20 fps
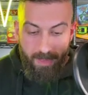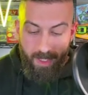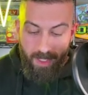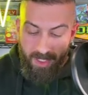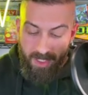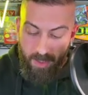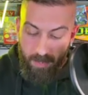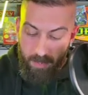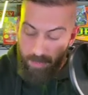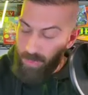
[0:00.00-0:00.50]

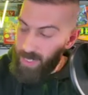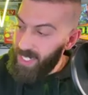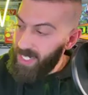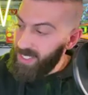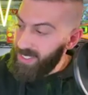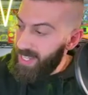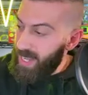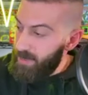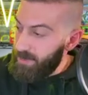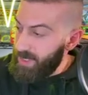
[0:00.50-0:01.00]

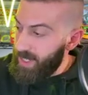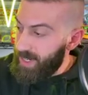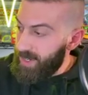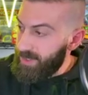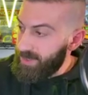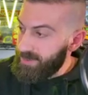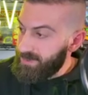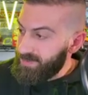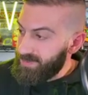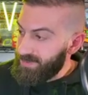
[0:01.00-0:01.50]
Sabrina's
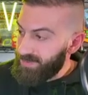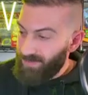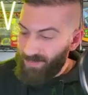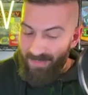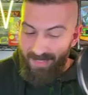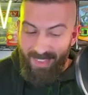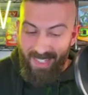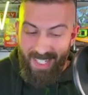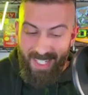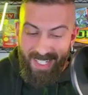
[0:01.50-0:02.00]
Hypno
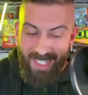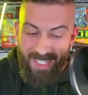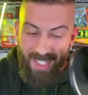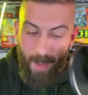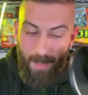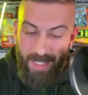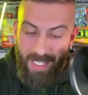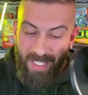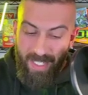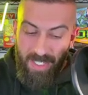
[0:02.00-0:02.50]

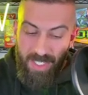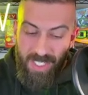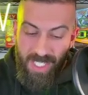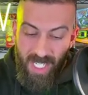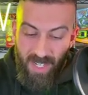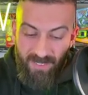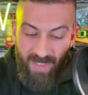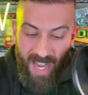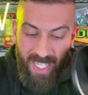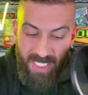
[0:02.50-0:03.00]
Coming in on
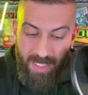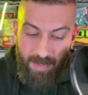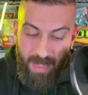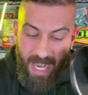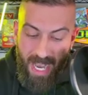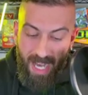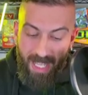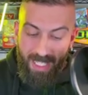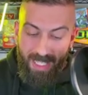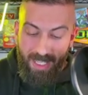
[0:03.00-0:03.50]
Giovanni's
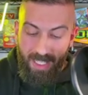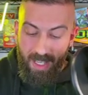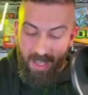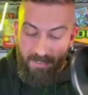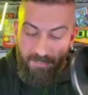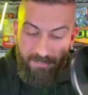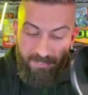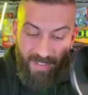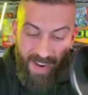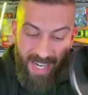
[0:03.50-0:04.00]
Meowth.
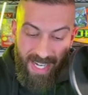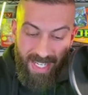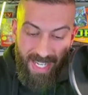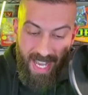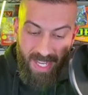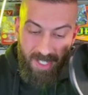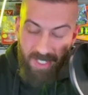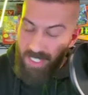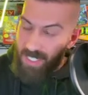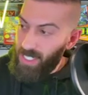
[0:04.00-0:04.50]
Fighting
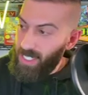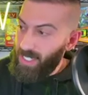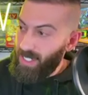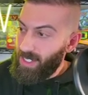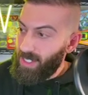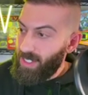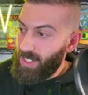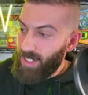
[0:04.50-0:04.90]
Energy.